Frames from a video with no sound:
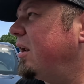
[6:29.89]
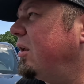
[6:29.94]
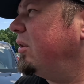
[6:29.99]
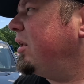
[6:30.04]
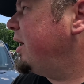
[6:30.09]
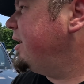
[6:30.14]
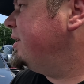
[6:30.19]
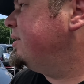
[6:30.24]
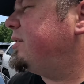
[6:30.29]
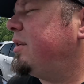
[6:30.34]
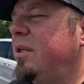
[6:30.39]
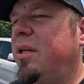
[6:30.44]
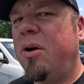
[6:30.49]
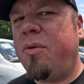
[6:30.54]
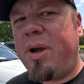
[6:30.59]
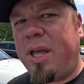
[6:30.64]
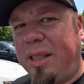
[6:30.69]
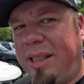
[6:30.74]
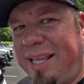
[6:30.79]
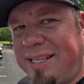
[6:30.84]
A lot of these, you know
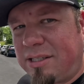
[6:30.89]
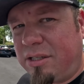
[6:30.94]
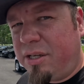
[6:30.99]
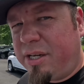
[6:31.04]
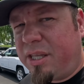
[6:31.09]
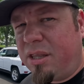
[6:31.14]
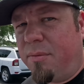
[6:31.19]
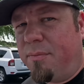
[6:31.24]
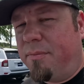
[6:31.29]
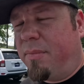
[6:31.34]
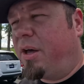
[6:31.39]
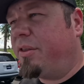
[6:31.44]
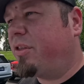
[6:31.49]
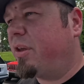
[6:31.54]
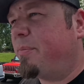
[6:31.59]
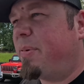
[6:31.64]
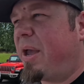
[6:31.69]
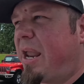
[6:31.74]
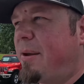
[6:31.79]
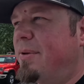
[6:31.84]
what, let's look at the
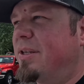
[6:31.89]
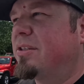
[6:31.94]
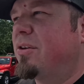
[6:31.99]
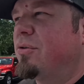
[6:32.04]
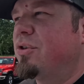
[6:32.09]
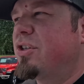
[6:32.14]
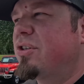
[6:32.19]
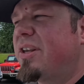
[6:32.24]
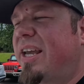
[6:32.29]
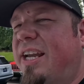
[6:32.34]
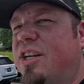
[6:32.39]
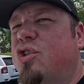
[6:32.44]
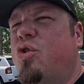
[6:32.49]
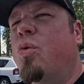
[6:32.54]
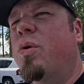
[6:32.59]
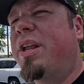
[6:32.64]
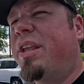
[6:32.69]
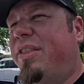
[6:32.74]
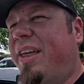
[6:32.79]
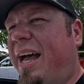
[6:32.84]
monthly payments on just like a
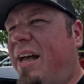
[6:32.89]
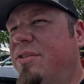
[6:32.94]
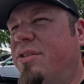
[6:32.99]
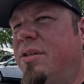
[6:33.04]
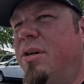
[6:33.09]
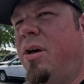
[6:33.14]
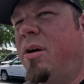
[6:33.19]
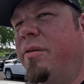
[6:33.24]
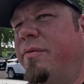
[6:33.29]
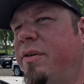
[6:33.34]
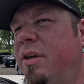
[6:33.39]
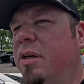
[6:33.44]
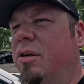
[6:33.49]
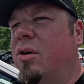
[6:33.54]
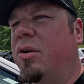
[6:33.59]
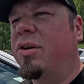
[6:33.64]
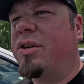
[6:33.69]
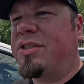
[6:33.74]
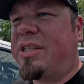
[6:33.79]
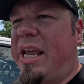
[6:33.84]
$20,000
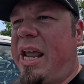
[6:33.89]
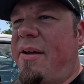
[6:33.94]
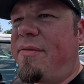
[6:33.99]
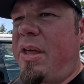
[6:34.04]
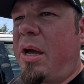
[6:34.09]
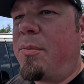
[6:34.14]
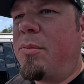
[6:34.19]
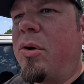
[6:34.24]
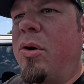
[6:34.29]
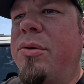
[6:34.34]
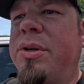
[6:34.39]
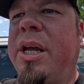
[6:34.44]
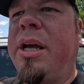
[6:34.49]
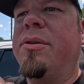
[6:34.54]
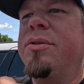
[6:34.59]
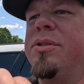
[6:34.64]
vehicle, because they have that broke down